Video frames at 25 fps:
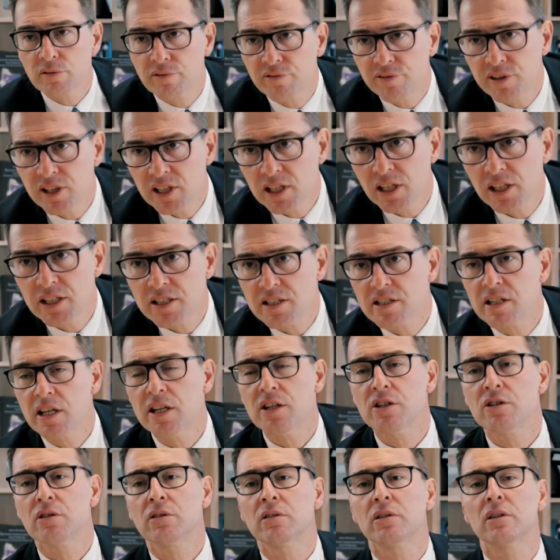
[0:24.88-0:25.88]

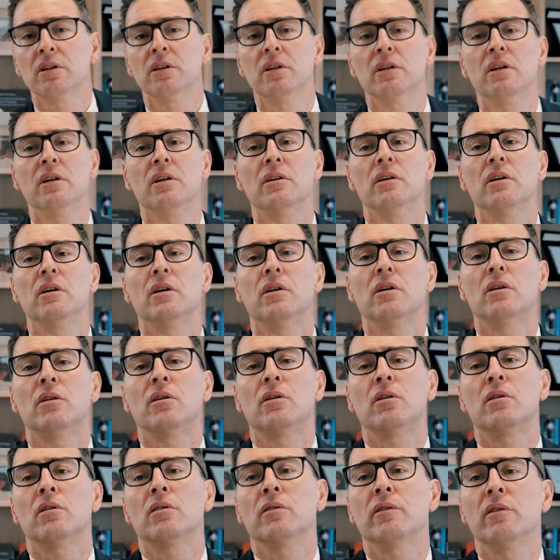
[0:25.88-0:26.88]
finalization,
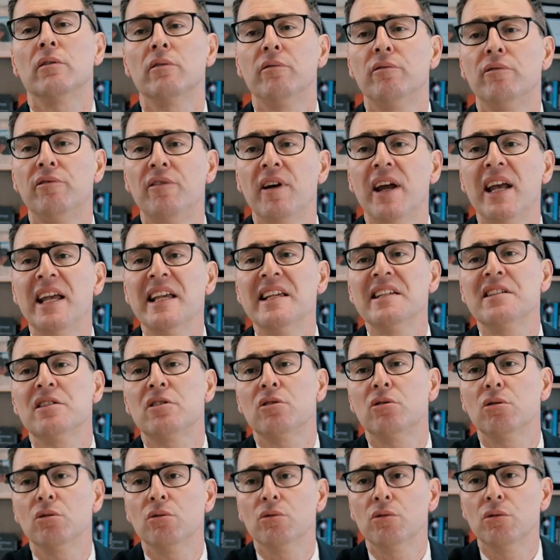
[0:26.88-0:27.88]
or phase
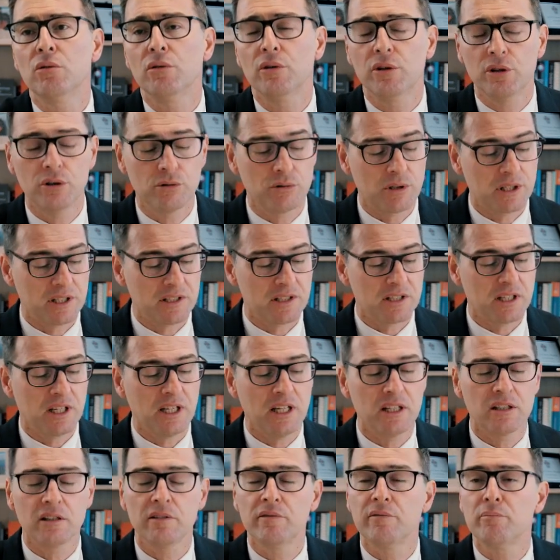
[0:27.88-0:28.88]
2, you can see
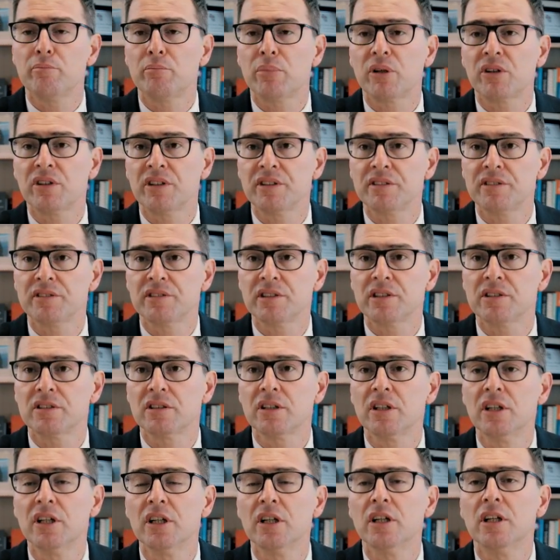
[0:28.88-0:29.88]
it in parentheses,
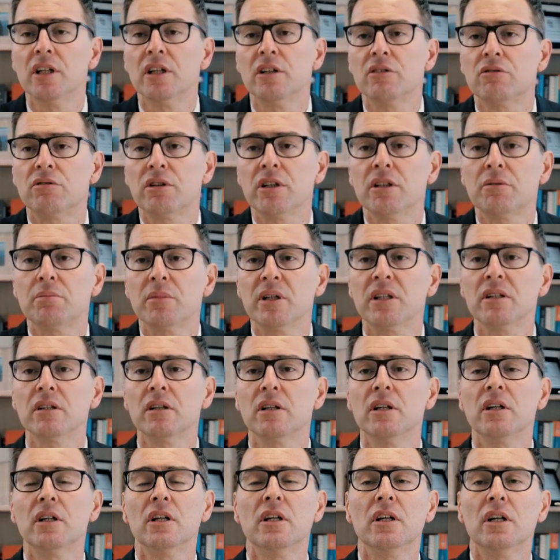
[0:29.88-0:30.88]
treatment,
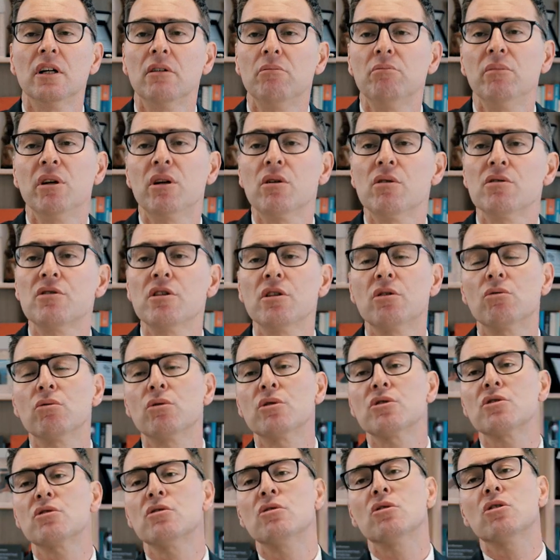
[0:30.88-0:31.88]
because it
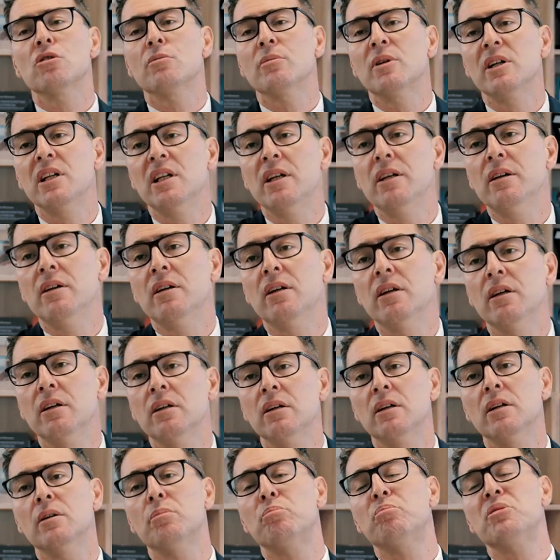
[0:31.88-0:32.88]
was normally
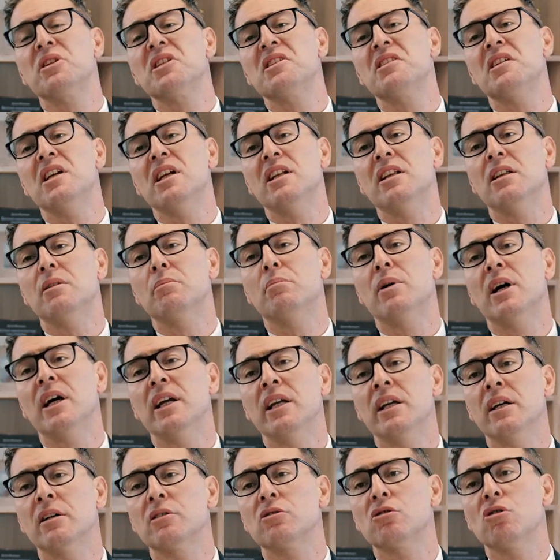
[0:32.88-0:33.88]
preceded by
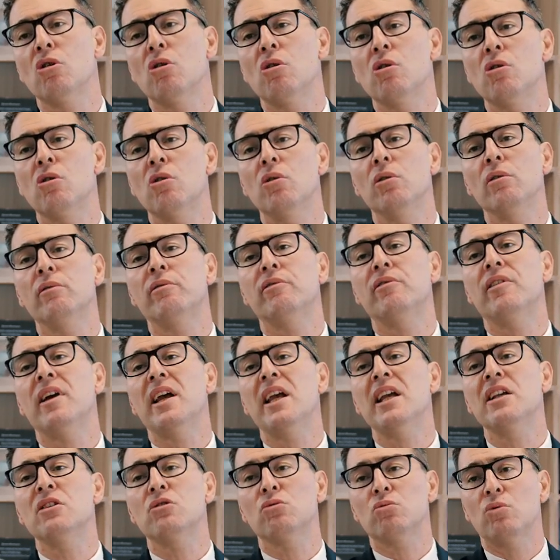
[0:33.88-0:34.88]
a so-called
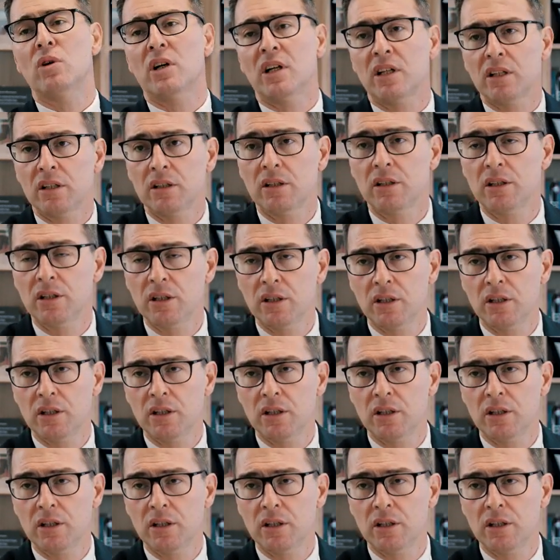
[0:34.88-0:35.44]
phase 1